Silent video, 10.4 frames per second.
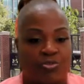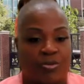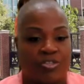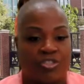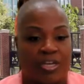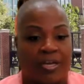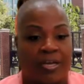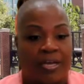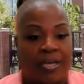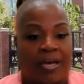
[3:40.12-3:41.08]
Georgia,
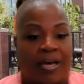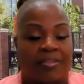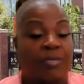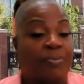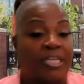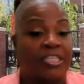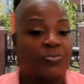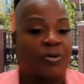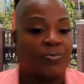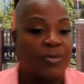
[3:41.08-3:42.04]
the place
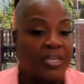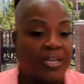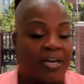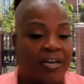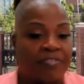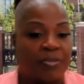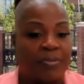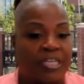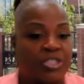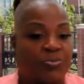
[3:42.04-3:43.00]
where we love, the
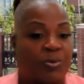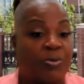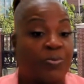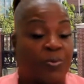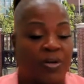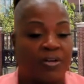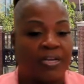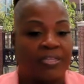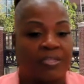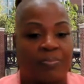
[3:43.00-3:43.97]
place where we
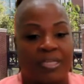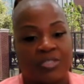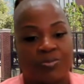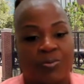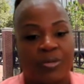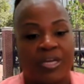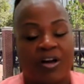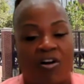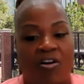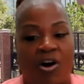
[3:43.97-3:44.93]
work, and the place where we
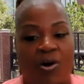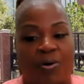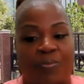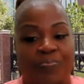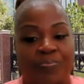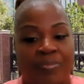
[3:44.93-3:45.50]
call home.